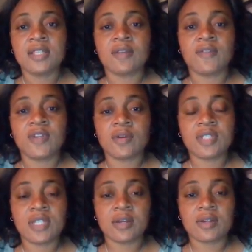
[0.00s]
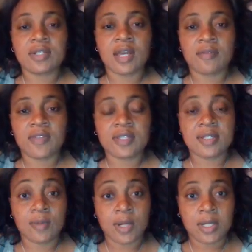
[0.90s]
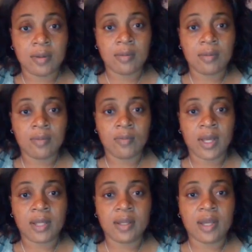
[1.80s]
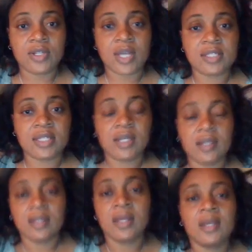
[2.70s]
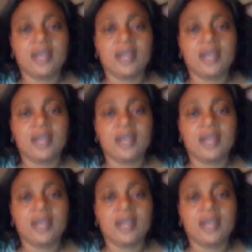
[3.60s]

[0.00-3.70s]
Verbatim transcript: So if you don't see yourself, this is when you what adjust it